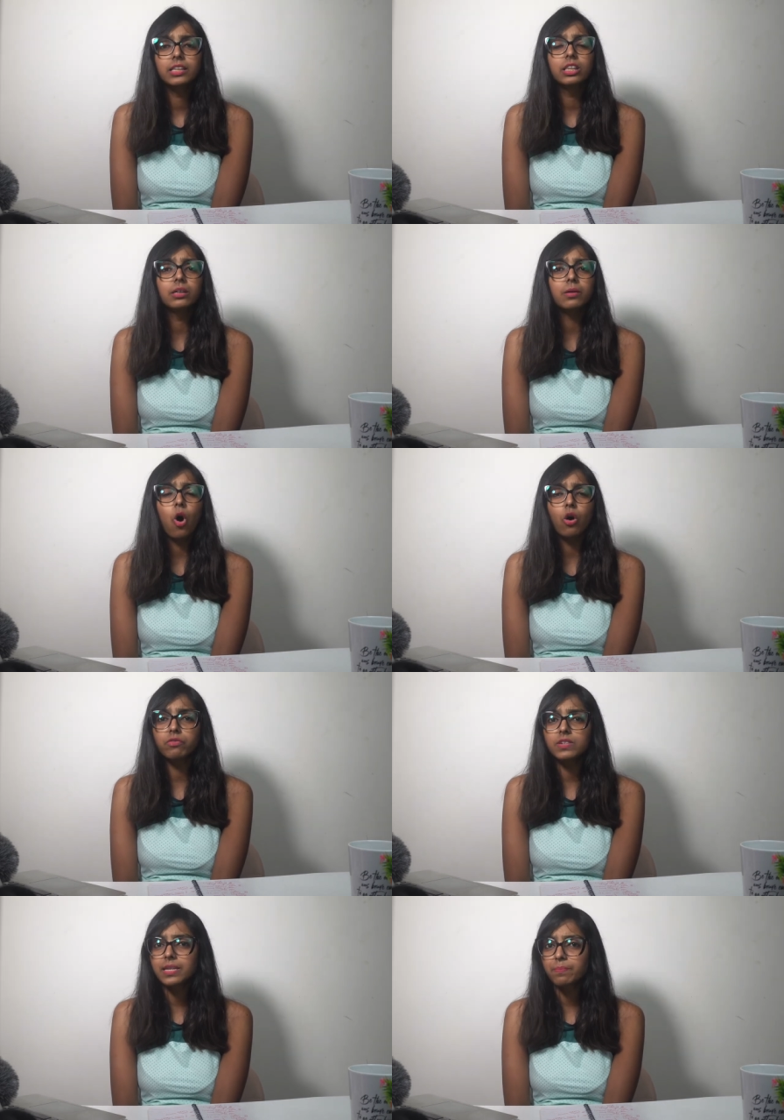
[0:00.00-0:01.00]
the
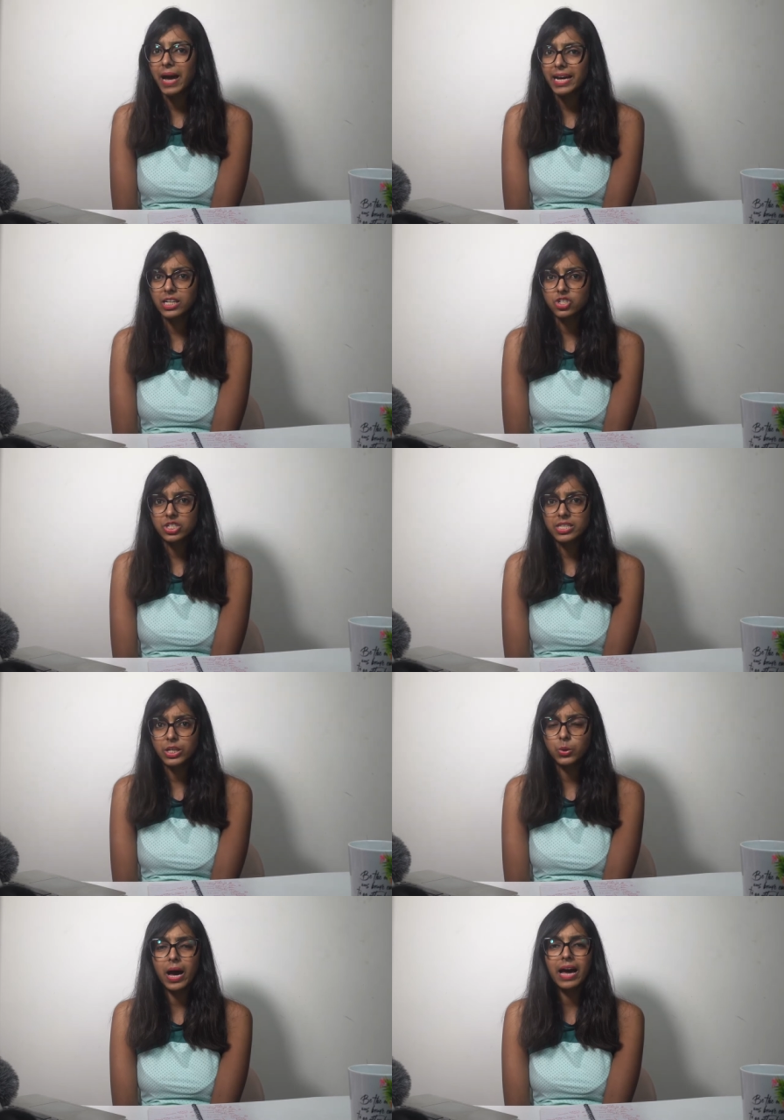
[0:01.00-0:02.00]
offers and packages that
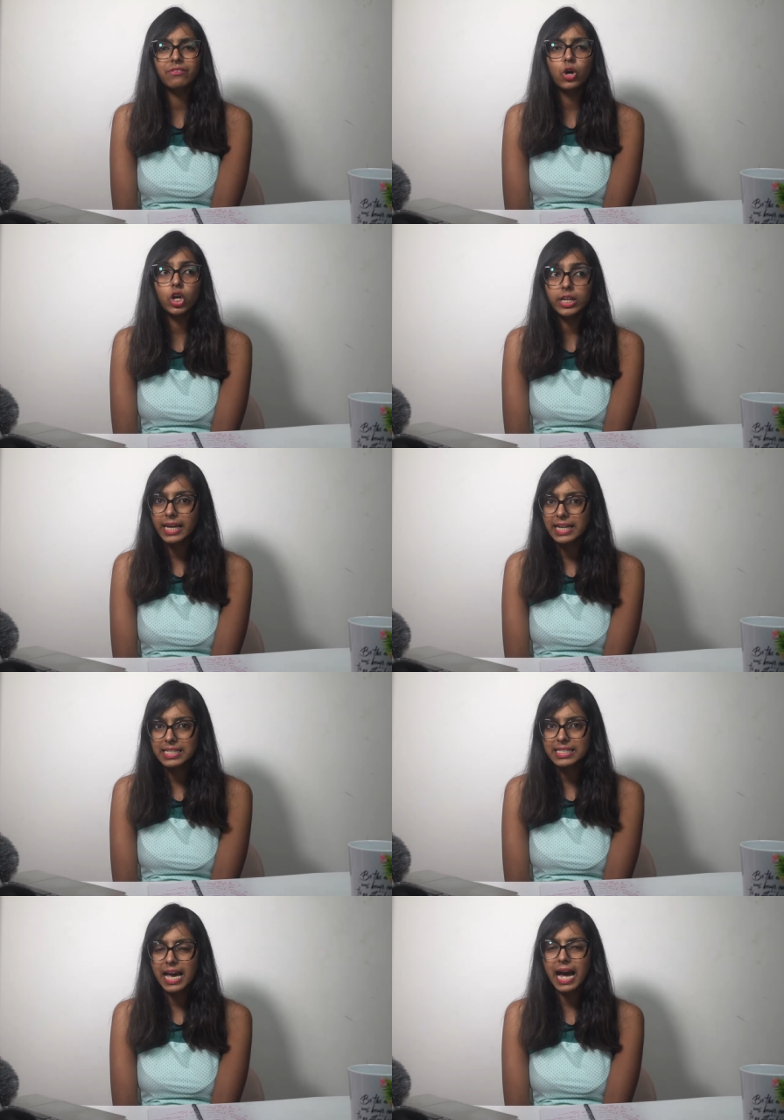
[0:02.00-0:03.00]
you have, your
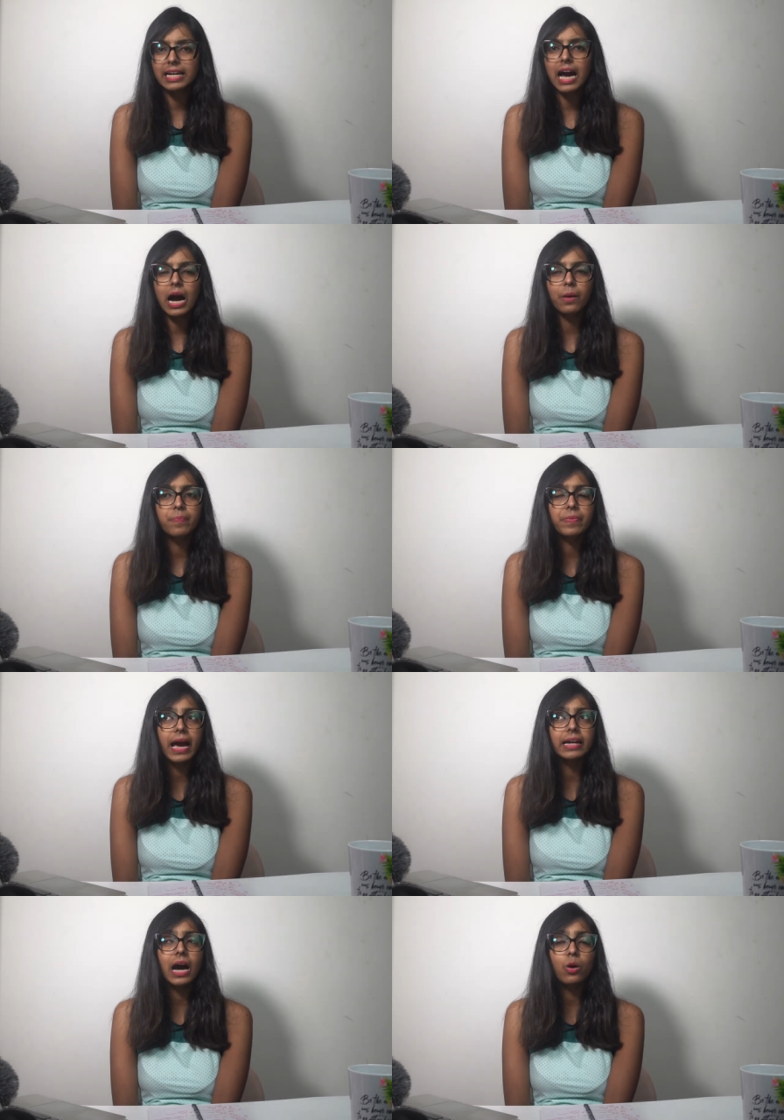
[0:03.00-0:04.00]
rates, and how,
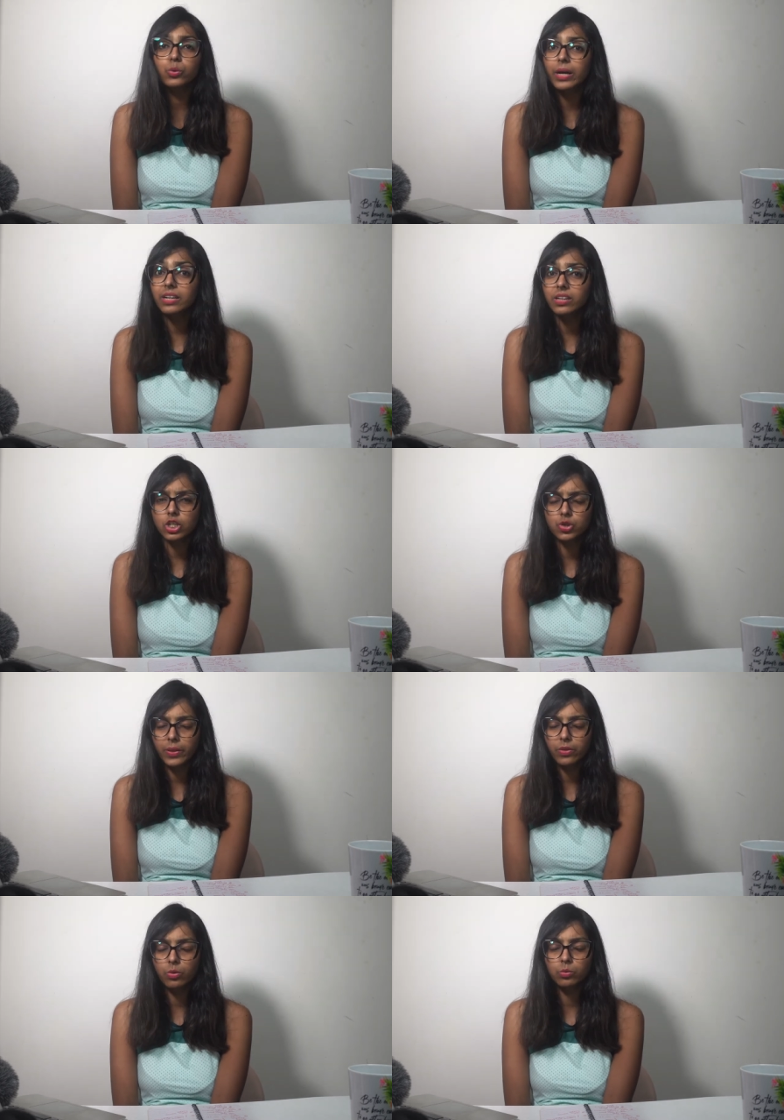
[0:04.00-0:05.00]
and how to get in touch with you.